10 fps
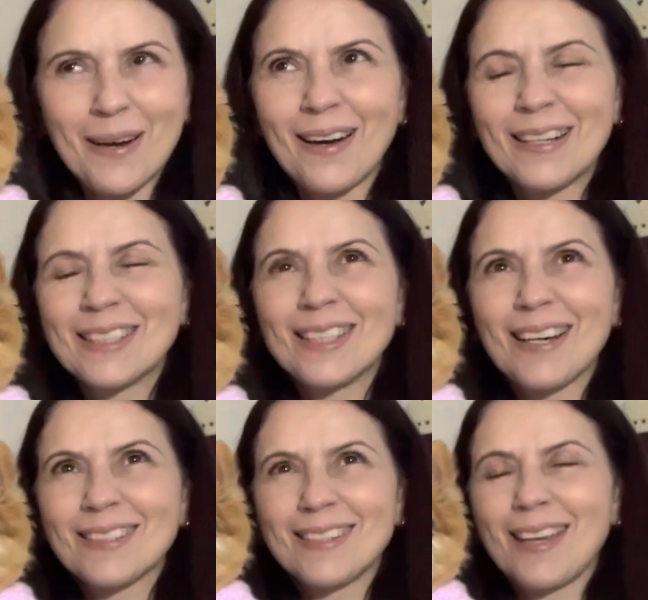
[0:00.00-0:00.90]
I
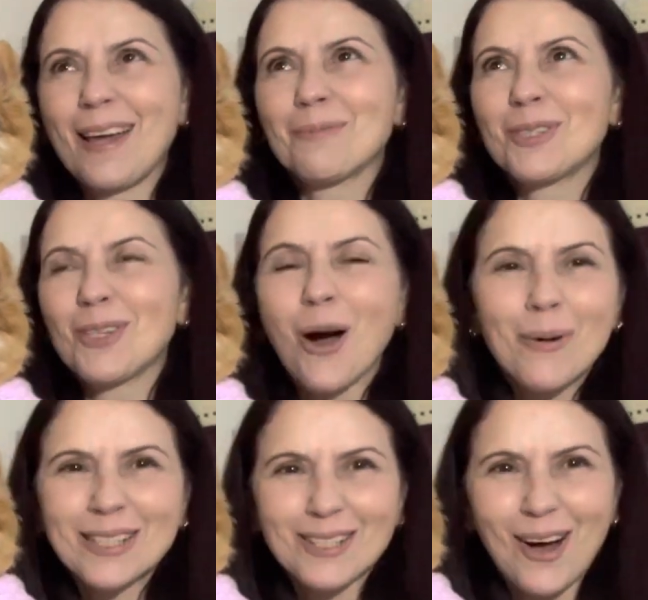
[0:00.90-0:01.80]
just am so
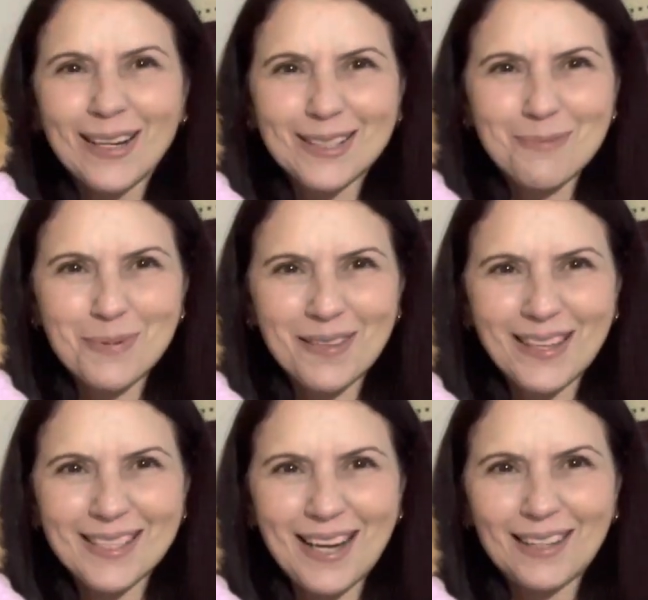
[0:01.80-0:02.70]
excited to bring
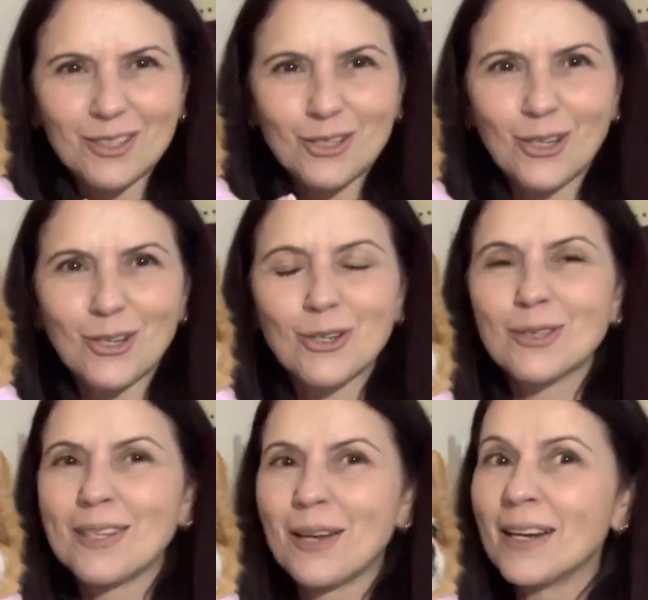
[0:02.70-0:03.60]
these colours to you,
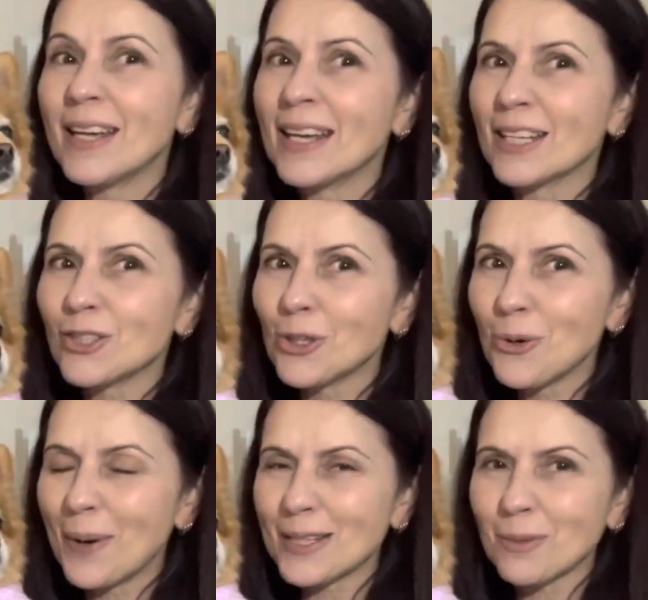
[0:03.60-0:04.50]
because then in 2
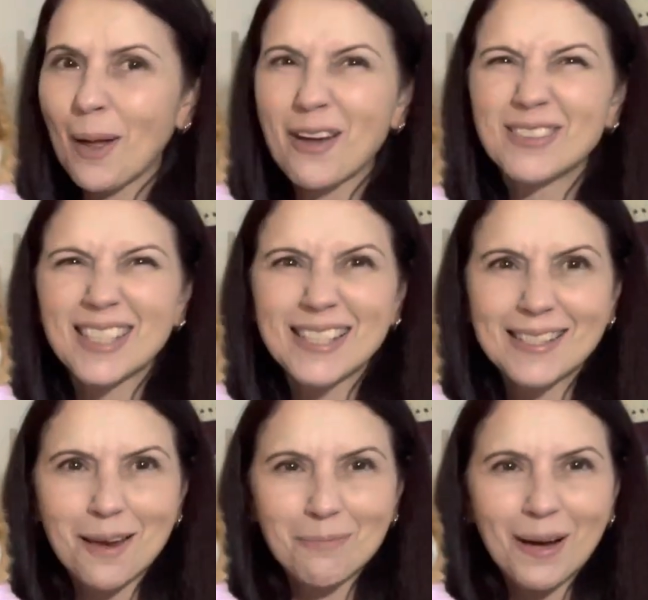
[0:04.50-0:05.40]
weeks we'll have
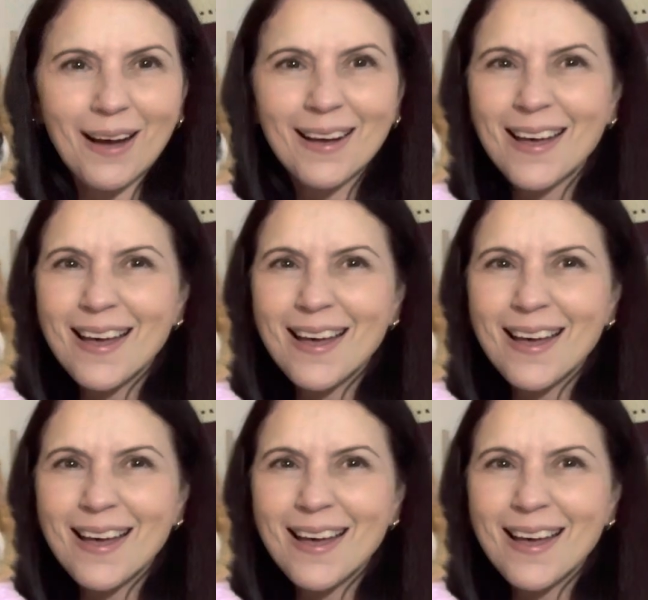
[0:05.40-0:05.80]
December,